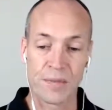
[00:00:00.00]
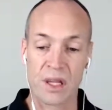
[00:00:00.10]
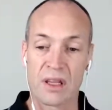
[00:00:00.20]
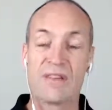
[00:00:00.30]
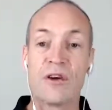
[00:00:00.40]

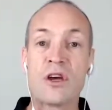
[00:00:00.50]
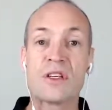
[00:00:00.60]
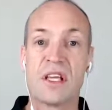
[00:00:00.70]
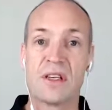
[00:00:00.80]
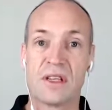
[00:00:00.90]
the
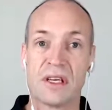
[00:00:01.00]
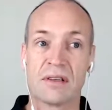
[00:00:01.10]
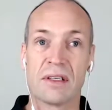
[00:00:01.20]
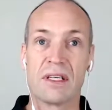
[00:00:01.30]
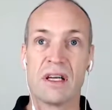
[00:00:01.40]
first is
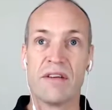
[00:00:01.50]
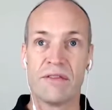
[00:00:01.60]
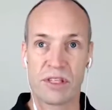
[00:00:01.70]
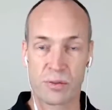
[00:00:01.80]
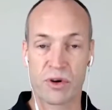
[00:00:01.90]
that if
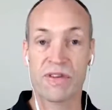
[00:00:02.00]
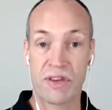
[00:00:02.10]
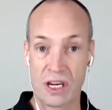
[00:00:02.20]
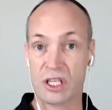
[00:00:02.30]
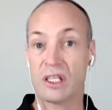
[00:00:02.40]
it's
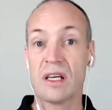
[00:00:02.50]
professionally